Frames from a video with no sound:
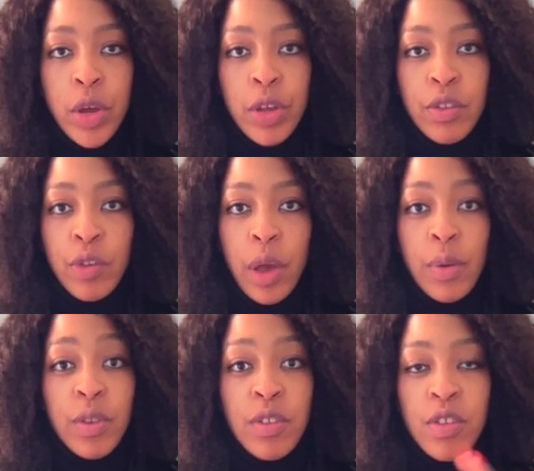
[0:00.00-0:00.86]
So
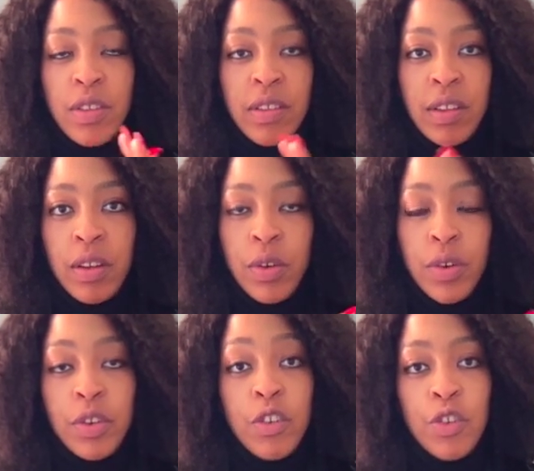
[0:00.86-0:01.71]
it was just in a
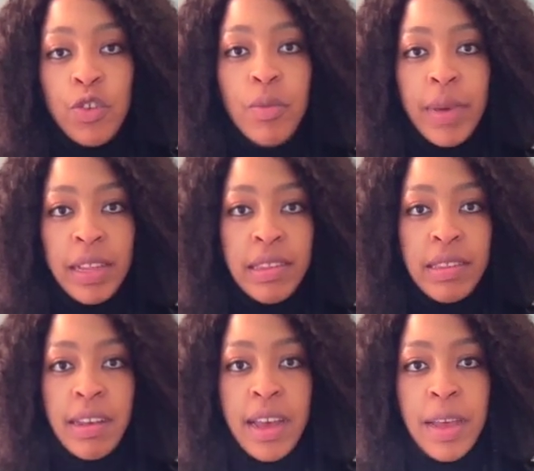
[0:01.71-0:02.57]
good 2
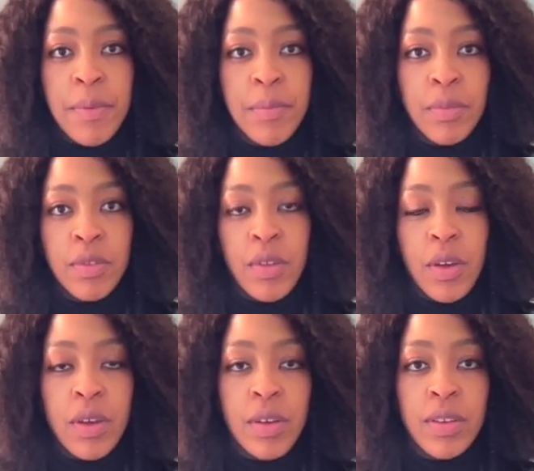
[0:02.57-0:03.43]
months' time. So
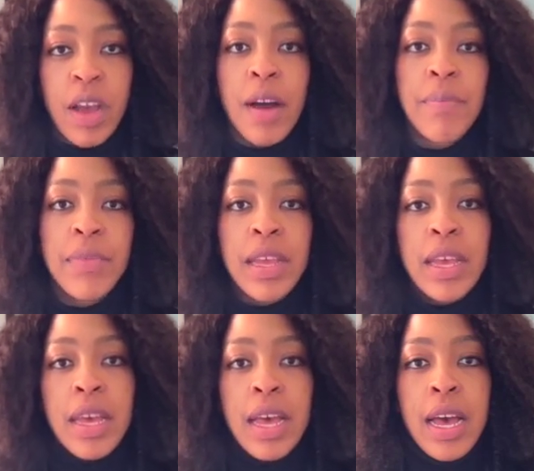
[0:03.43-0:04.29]

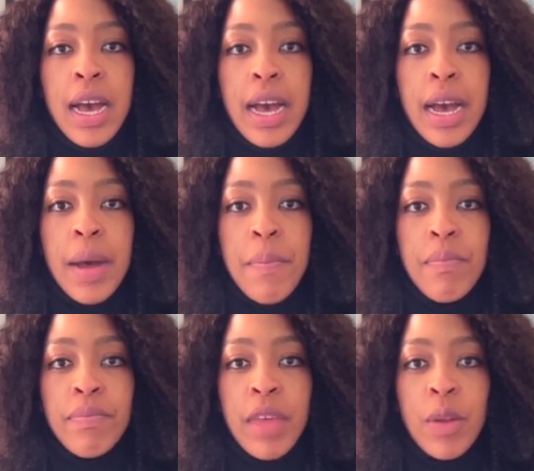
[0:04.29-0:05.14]

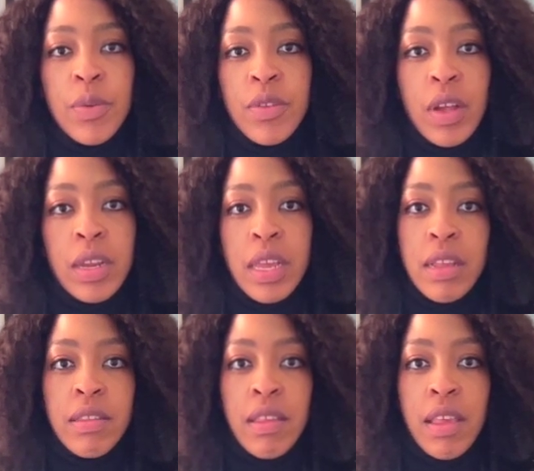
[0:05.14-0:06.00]
it was not
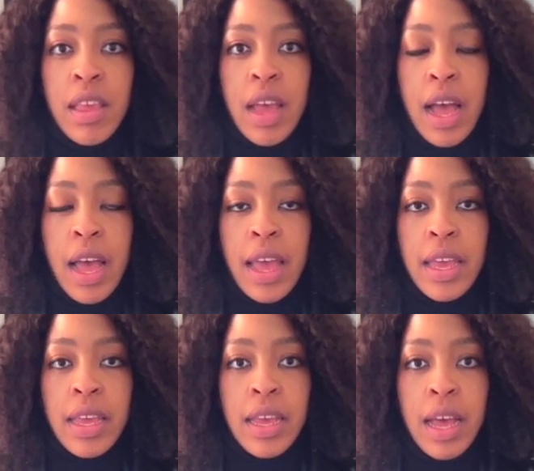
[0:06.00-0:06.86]
easy.
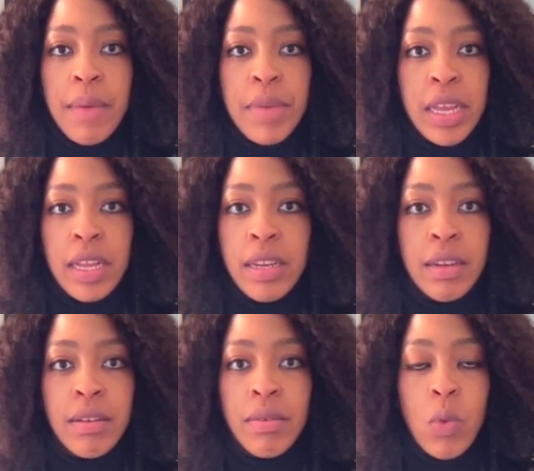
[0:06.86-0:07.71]
I
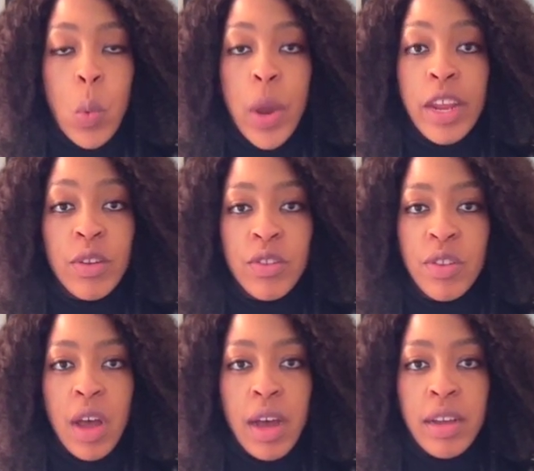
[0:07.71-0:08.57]
mean, where to
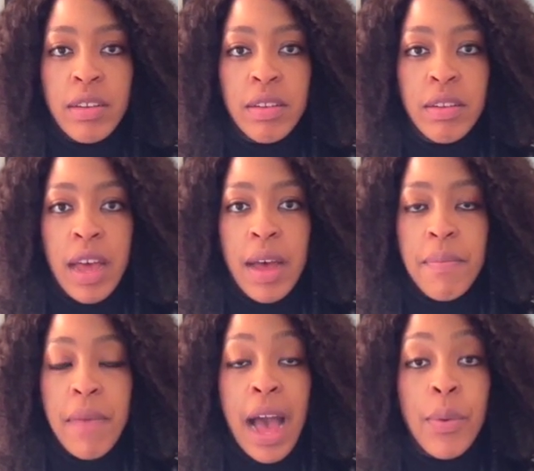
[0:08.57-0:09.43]
start?
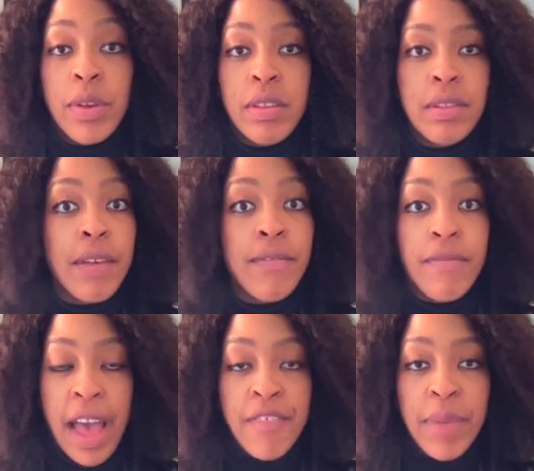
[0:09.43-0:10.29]
I was
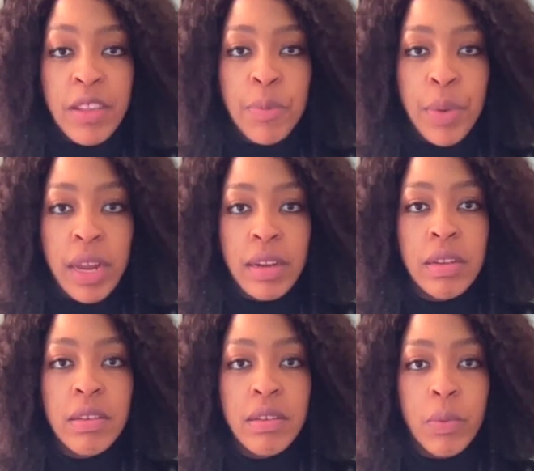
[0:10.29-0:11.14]
5 months
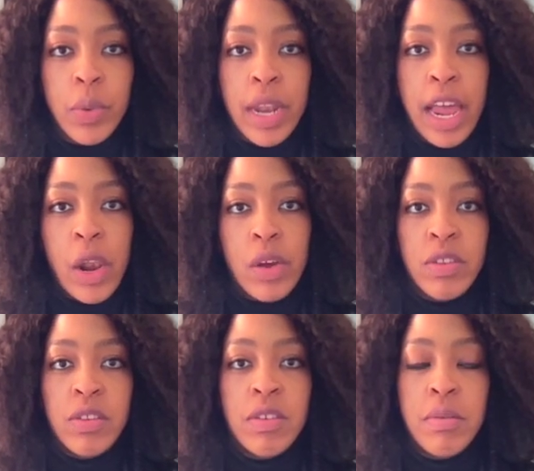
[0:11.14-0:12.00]
pregnant when I
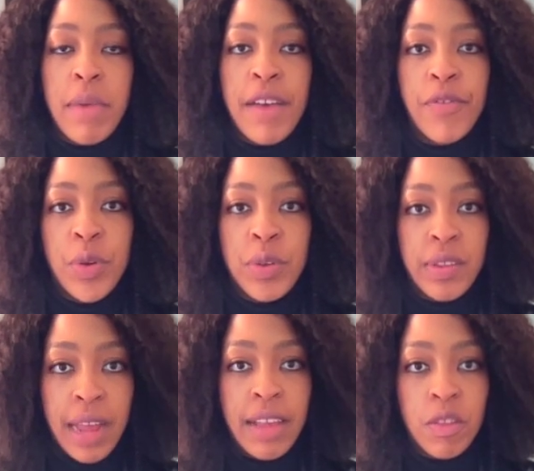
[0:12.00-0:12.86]
lost my
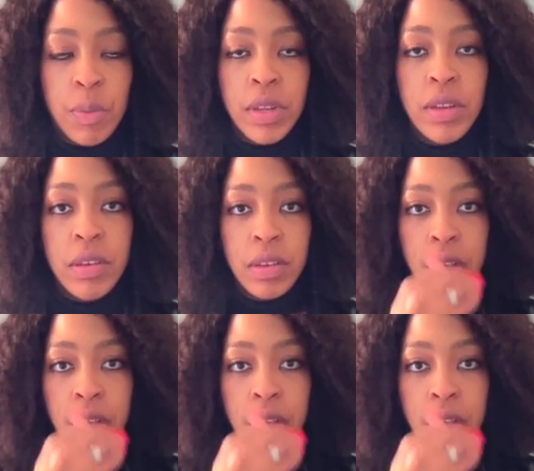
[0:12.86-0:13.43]
first husband.